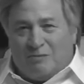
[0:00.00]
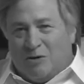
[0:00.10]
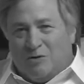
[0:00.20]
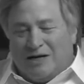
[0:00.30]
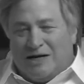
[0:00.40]
the
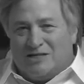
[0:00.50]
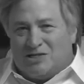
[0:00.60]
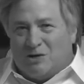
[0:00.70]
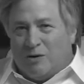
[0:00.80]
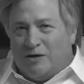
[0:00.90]
community
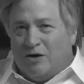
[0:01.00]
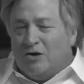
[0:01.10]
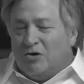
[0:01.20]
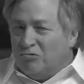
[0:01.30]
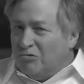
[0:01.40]
and so on
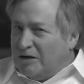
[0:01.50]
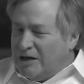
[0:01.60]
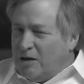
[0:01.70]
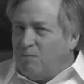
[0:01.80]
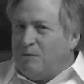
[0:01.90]

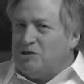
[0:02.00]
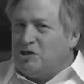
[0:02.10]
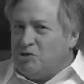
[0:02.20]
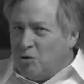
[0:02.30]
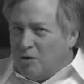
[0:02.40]
really
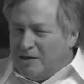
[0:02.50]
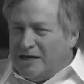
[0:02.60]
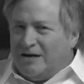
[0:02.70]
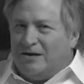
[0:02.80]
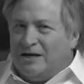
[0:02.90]
opens a door
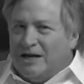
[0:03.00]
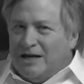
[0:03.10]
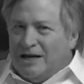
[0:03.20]
there.